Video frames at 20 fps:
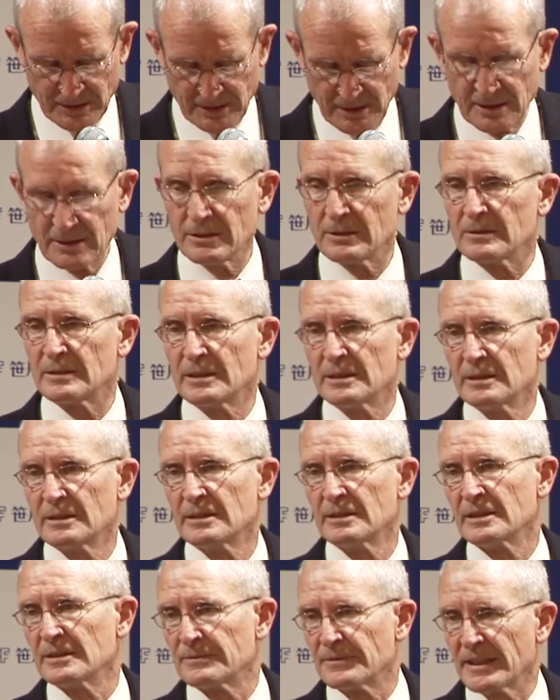continued,
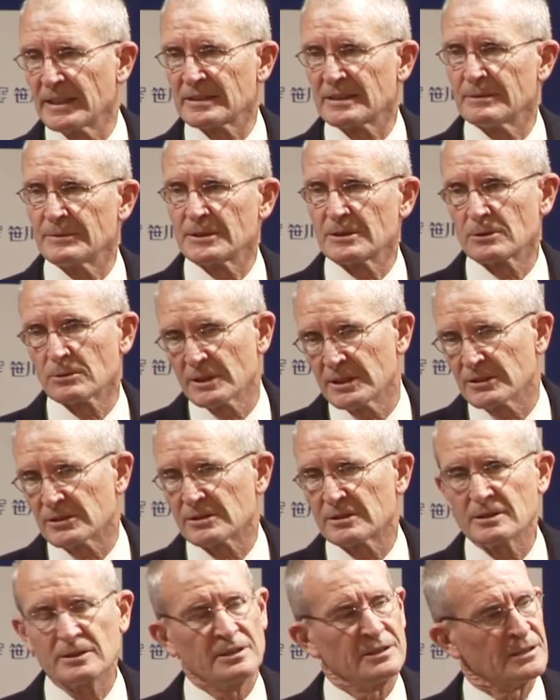in fact, have
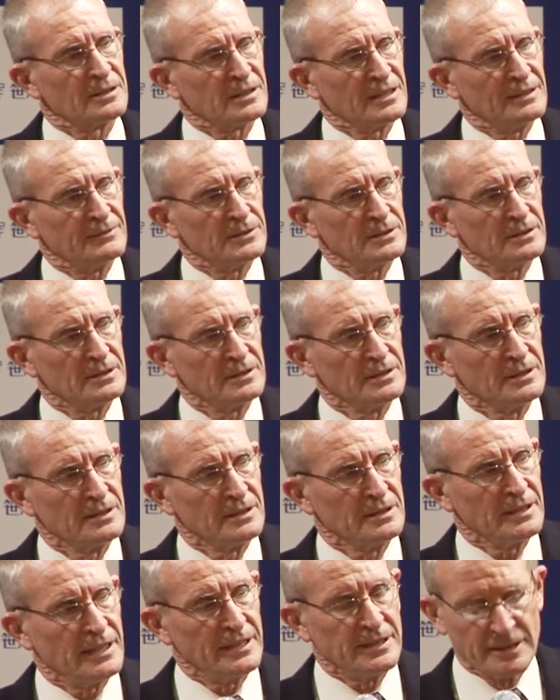increased in their level
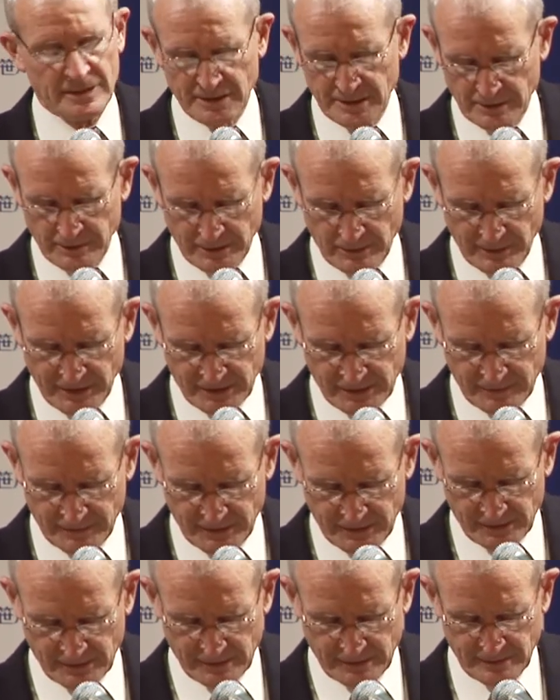and in their
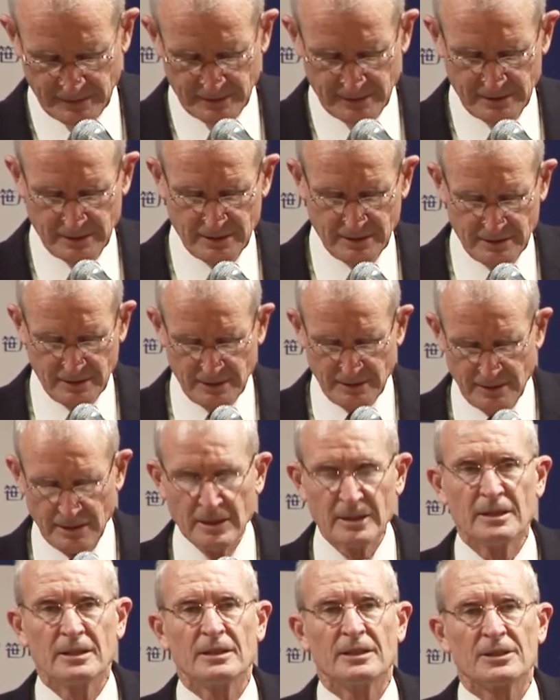aggressiveness.
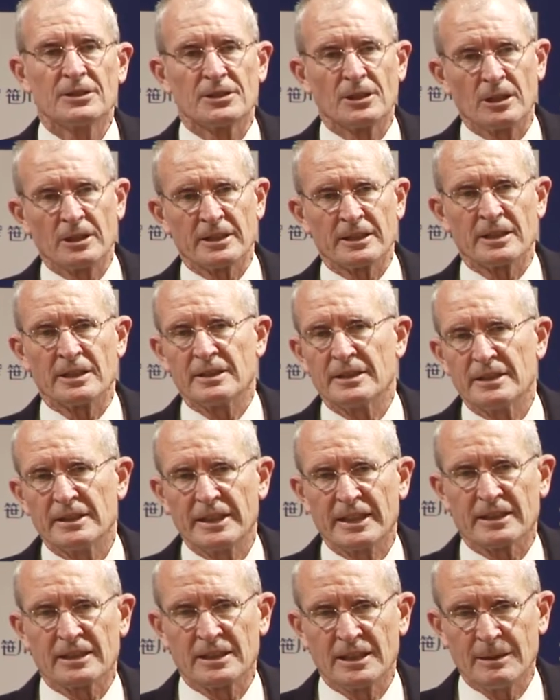Targeted
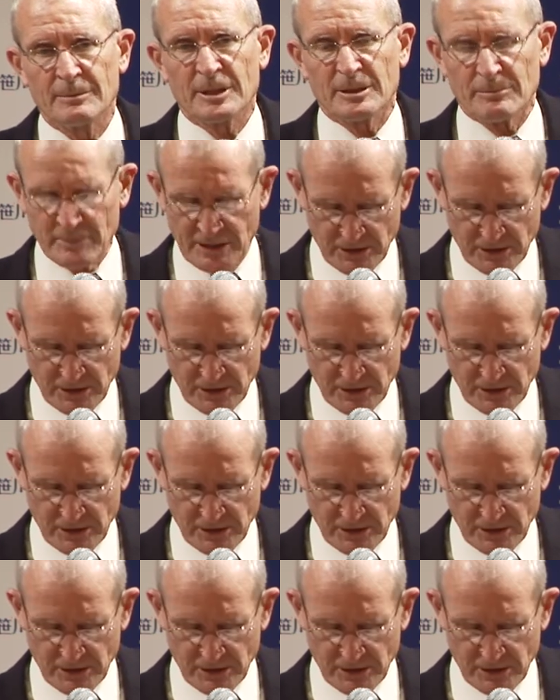economic